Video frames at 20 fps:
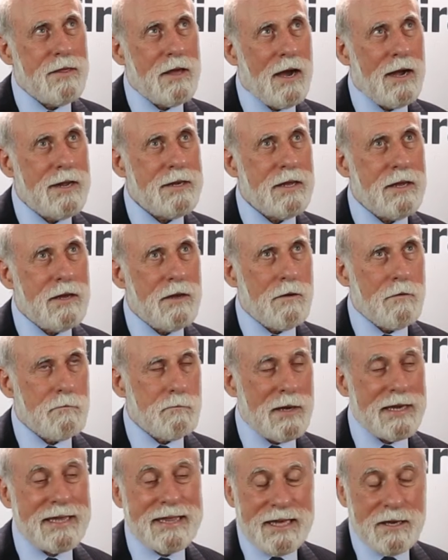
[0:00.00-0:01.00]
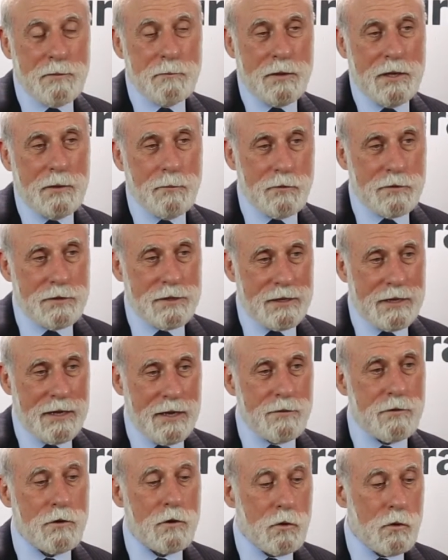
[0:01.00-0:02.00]
the idea of mixing people
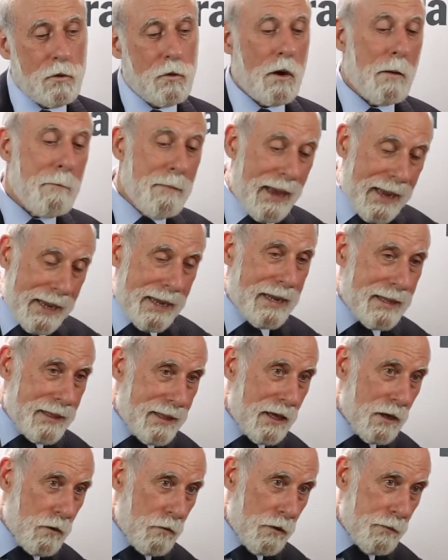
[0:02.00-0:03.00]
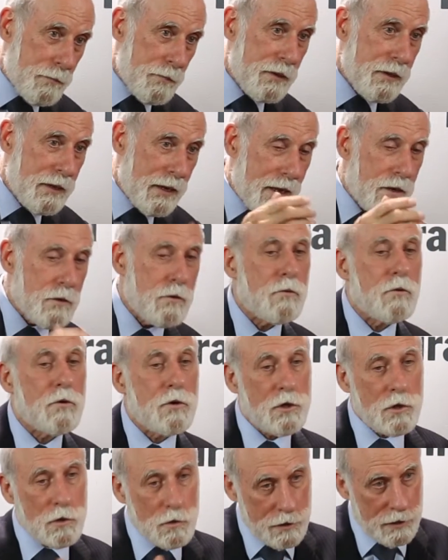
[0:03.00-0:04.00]
together who are making the equipment and who are
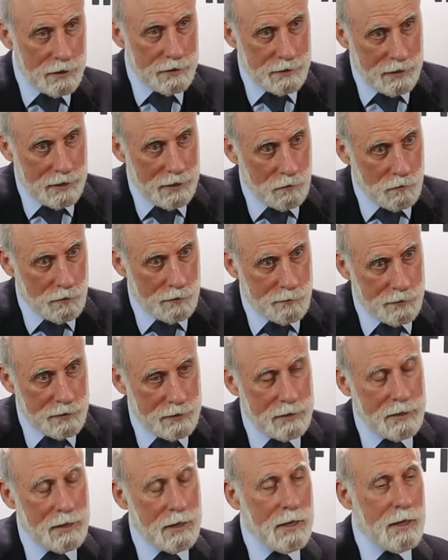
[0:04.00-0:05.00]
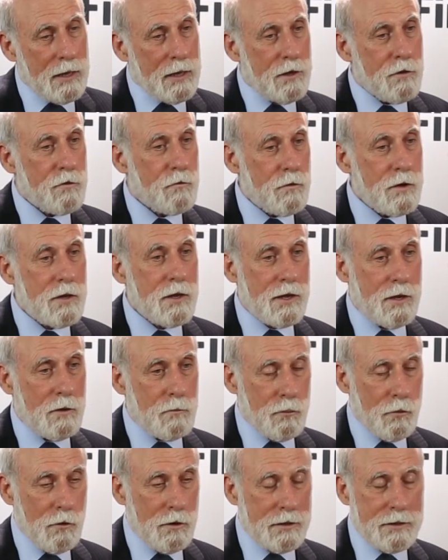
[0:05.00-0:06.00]
using the equipment is really
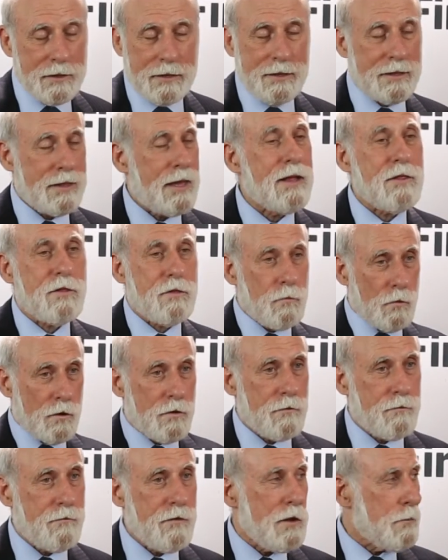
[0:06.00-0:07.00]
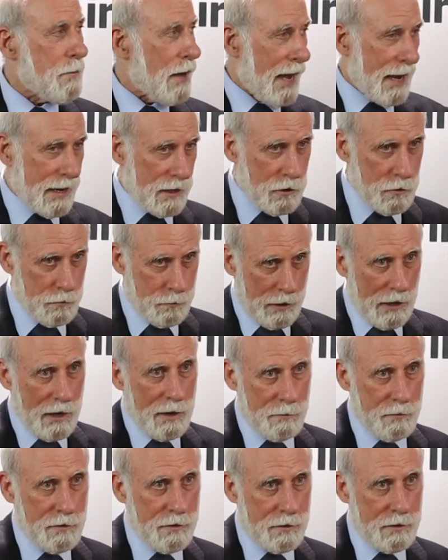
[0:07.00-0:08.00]
important, because that's where the feedback loop
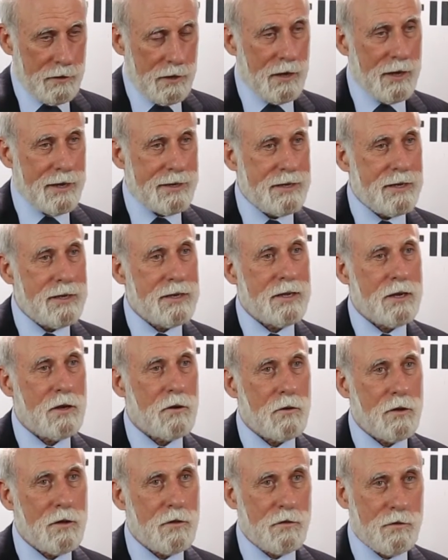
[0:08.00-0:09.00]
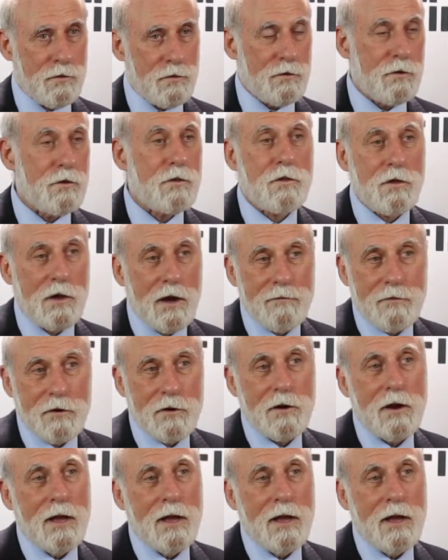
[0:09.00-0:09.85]
comes. The idea here is to discover